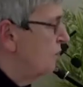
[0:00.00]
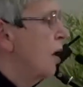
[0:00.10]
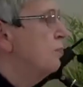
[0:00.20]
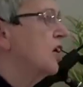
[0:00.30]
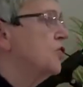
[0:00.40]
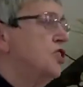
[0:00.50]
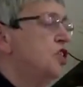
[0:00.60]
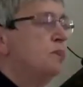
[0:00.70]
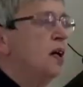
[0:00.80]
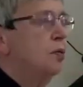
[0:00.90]
Because
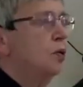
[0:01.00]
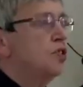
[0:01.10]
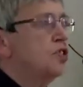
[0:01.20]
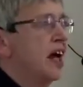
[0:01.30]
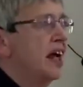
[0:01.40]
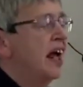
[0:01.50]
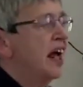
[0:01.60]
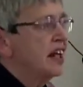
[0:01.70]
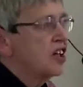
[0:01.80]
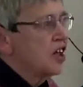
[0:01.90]
these people were saying,
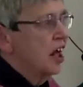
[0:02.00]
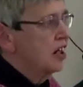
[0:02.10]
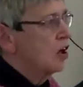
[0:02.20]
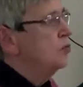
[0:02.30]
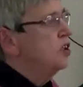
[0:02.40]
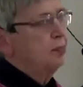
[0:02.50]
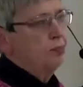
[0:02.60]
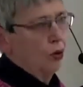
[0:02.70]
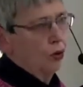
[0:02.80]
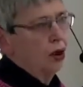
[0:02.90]
yes, I know, dear
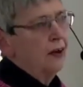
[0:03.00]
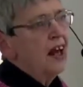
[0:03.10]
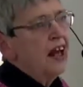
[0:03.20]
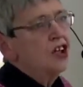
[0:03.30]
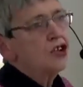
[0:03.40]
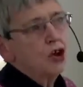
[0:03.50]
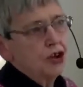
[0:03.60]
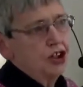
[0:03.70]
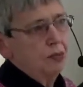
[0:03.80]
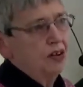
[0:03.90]
Paul, he's
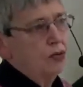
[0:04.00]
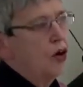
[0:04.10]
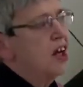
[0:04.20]
got it a bit wrong.